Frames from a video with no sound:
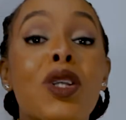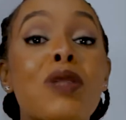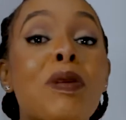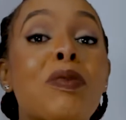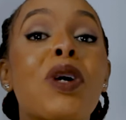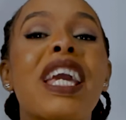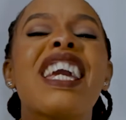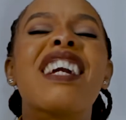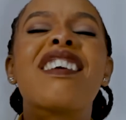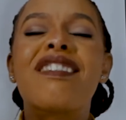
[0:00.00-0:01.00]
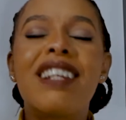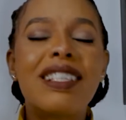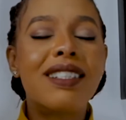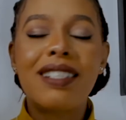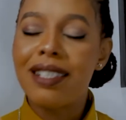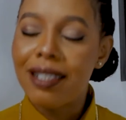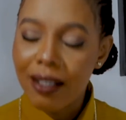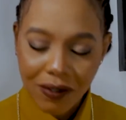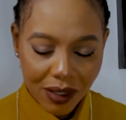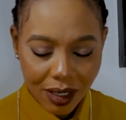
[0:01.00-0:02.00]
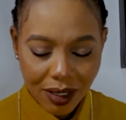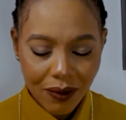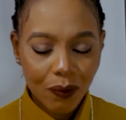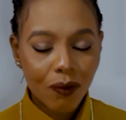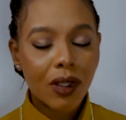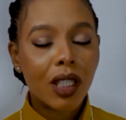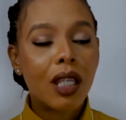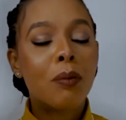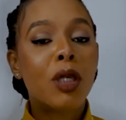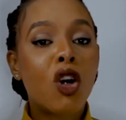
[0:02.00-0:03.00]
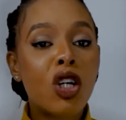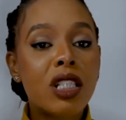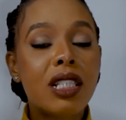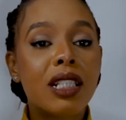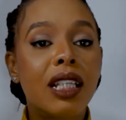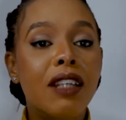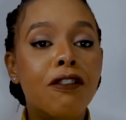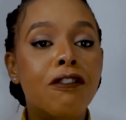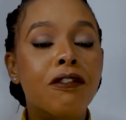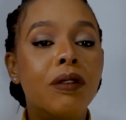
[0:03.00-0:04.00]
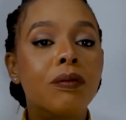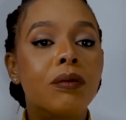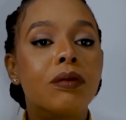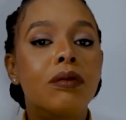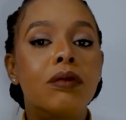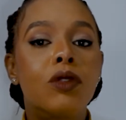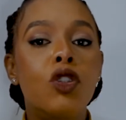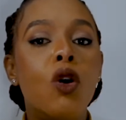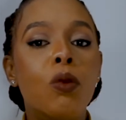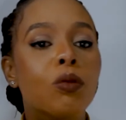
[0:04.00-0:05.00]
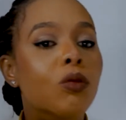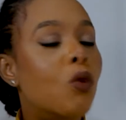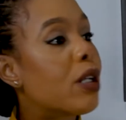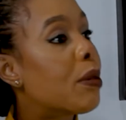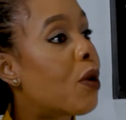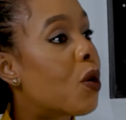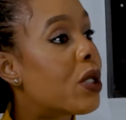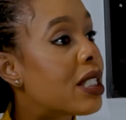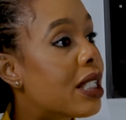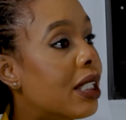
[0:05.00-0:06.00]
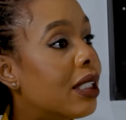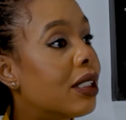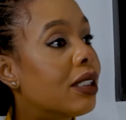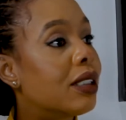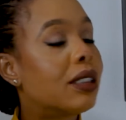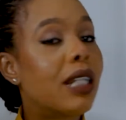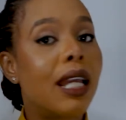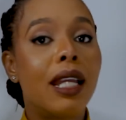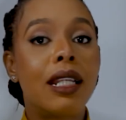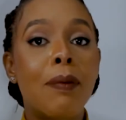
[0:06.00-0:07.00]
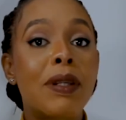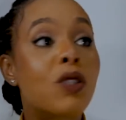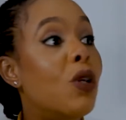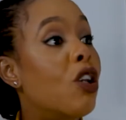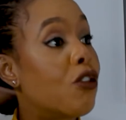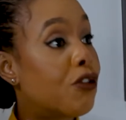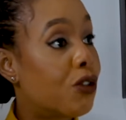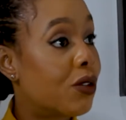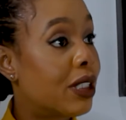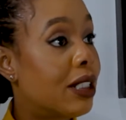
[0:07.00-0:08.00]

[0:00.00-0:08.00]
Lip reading: those people a great disservice, because if what people always say, "Na person will love you."